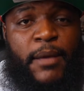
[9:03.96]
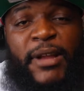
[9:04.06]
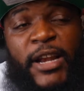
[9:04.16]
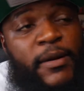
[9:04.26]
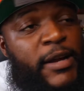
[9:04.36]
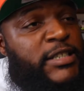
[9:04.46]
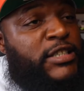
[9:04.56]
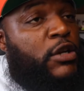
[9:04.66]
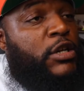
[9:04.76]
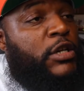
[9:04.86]
But anyway,
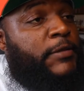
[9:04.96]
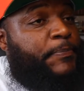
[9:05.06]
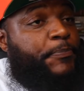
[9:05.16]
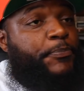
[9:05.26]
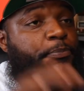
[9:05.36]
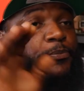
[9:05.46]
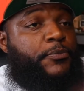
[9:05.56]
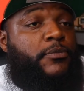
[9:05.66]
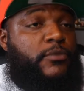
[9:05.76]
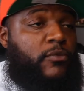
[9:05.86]
so look,
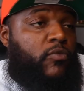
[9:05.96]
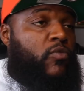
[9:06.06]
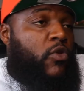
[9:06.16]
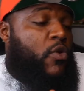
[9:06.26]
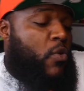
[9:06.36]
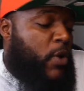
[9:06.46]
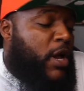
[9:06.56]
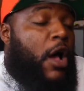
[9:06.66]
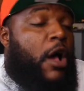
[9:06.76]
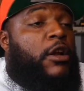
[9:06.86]

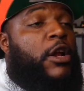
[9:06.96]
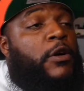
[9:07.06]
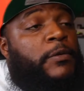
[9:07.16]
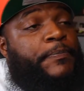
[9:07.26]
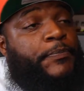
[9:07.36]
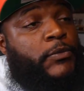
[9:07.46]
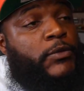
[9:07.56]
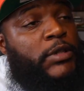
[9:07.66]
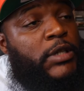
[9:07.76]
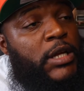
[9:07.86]
we all know
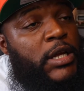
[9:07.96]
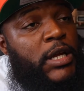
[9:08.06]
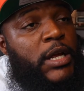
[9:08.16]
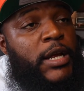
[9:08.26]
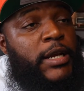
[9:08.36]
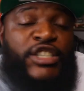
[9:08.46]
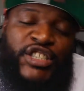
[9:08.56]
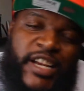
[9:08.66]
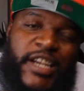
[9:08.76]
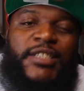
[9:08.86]
that
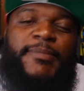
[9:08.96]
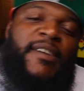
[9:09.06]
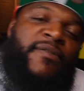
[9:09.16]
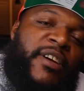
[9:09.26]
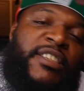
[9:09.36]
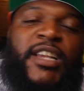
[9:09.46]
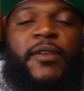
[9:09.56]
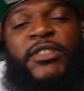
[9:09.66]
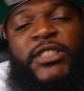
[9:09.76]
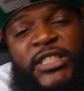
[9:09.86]
she is a motherfucking
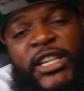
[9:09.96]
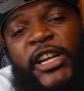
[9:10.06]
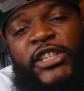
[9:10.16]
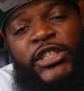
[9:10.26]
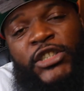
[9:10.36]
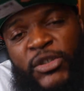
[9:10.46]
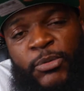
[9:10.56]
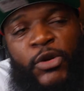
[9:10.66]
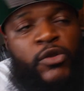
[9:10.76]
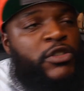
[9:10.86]
savage. She said that shit, she
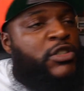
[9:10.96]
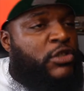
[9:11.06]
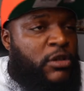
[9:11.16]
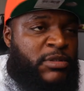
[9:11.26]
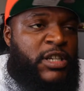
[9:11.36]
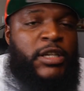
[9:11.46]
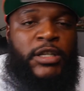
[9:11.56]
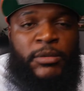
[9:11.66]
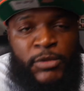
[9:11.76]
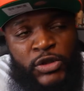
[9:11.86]
proved it. You know what I'm saying? Look
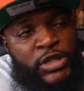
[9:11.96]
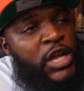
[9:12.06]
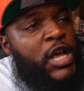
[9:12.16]
at the music,